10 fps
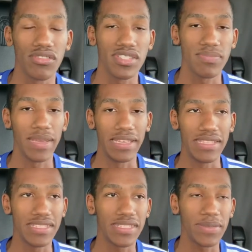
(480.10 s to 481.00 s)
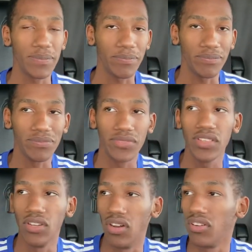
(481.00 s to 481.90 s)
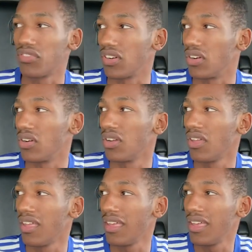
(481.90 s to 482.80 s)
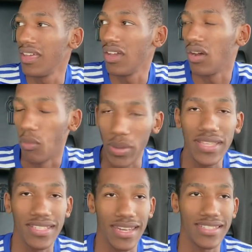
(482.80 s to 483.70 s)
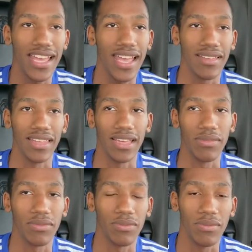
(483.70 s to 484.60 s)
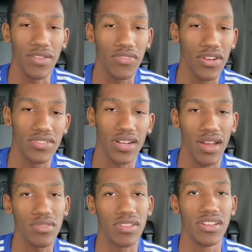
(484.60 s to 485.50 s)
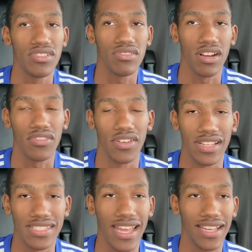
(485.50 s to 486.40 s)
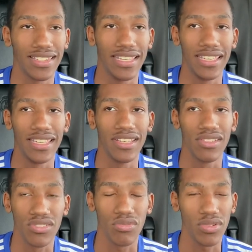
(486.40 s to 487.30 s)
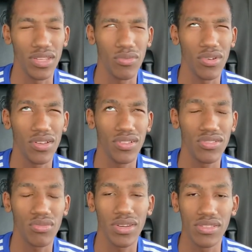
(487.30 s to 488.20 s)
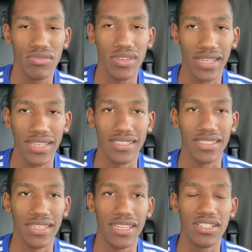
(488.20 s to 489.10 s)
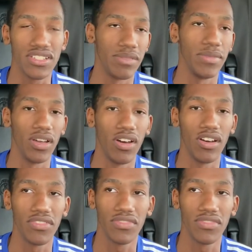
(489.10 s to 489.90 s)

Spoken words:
space, you know, for weeks at a time. Like my first trainer, I was on his truck for exactly 22 days, and they shipped me off